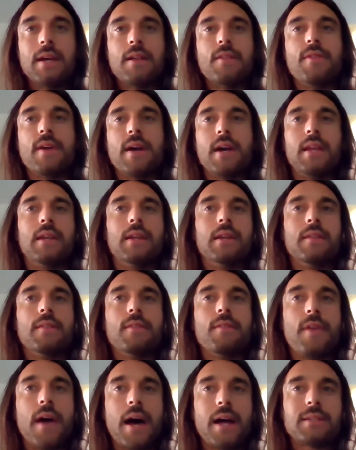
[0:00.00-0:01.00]
then
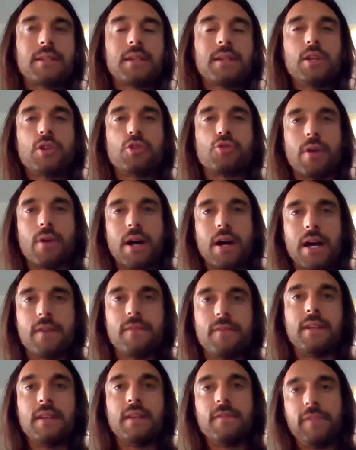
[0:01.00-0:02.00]
that's going to
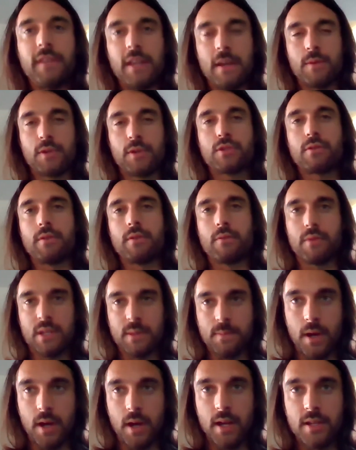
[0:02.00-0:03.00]
drive an inflammatory
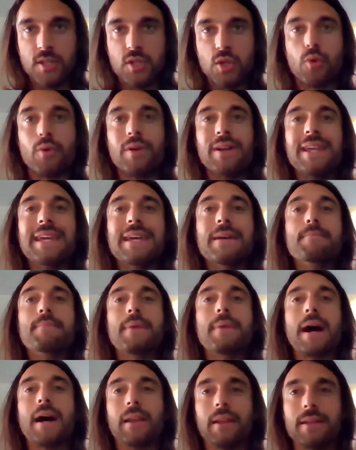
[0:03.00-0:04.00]
response or an
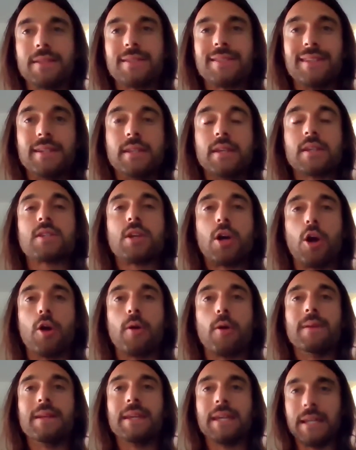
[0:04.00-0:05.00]
imbalance, a
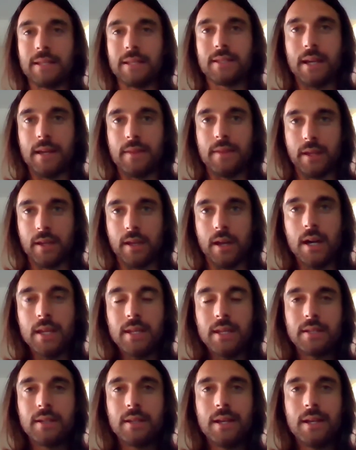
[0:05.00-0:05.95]
disharmony inside the gut